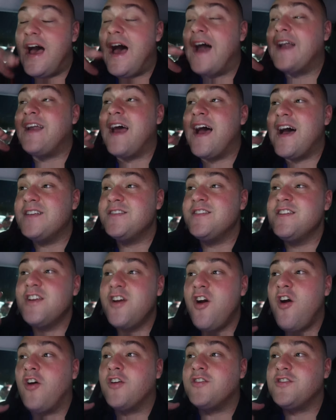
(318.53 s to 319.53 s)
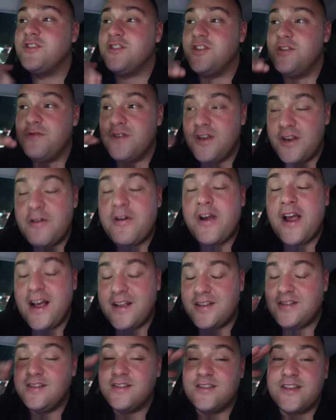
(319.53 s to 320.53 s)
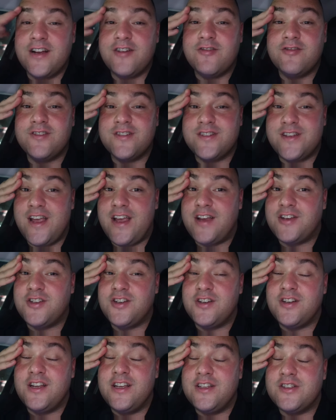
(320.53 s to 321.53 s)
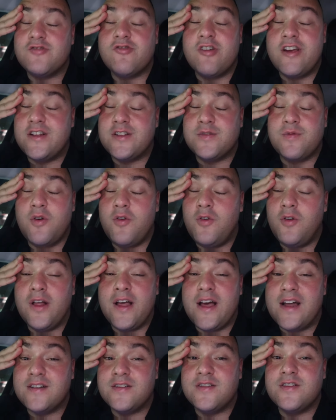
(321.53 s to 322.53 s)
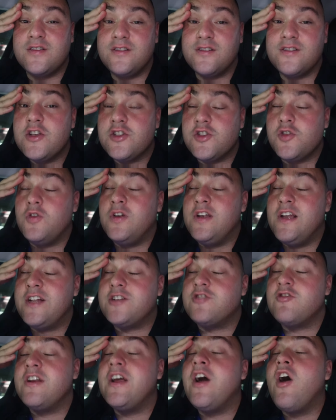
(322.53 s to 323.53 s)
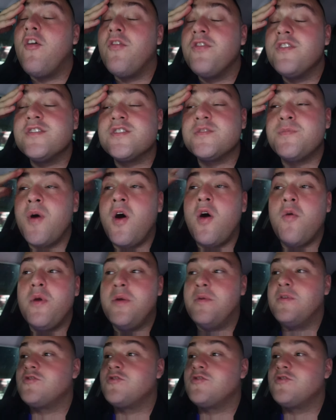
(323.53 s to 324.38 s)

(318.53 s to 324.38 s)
and as he got to Newcastle Central Station, his trains were all cancelled. So literally on the spot, we were